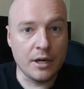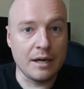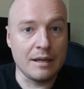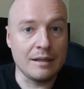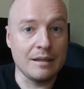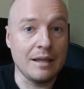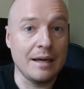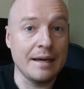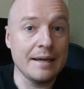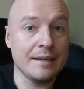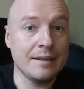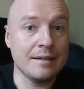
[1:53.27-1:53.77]
I
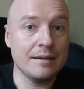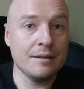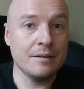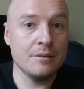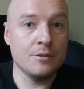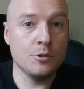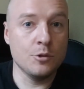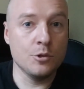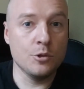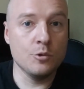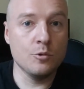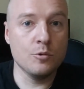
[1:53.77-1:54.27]
like
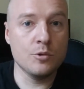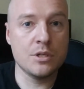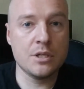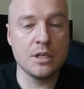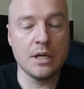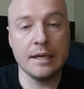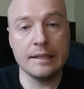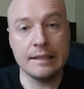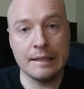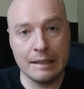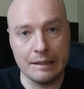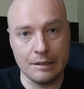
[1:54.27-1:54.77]
to use
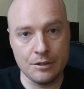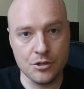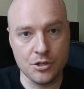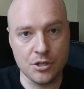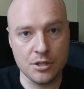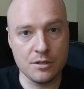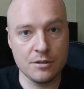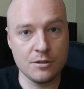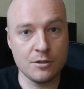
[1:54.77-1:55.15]
analogies.